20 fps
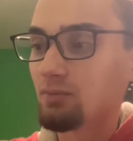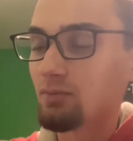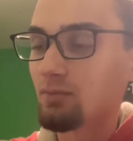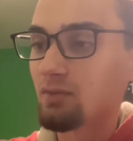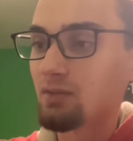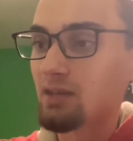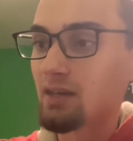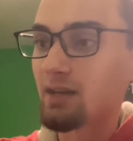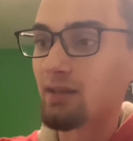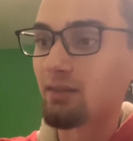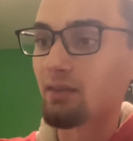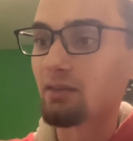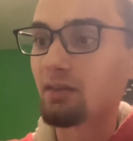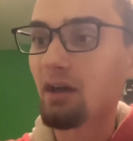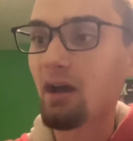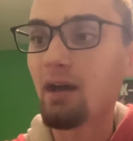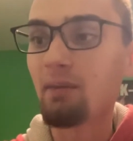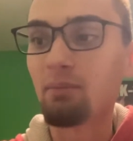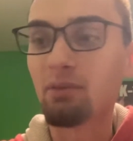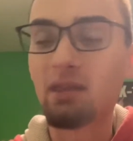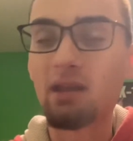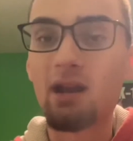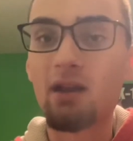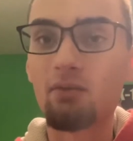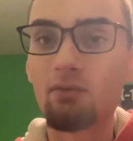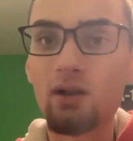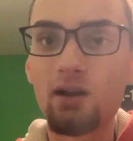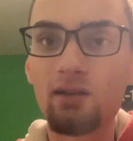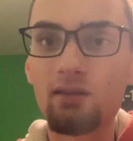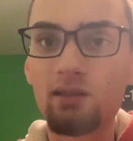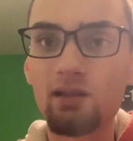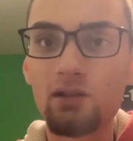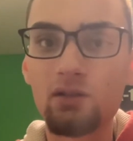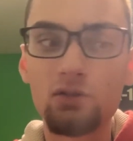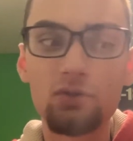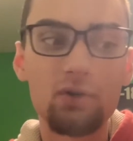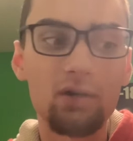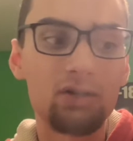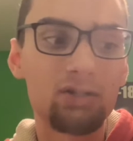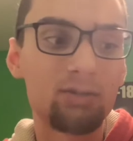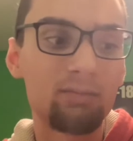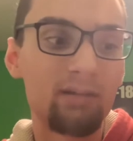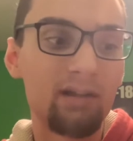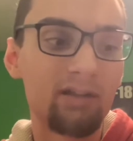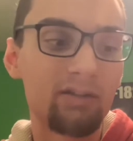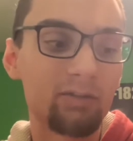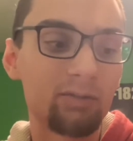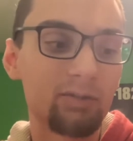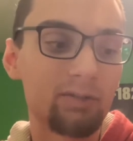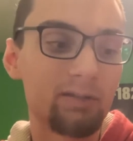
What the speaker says: setting the time, but then I read in the instruction manual,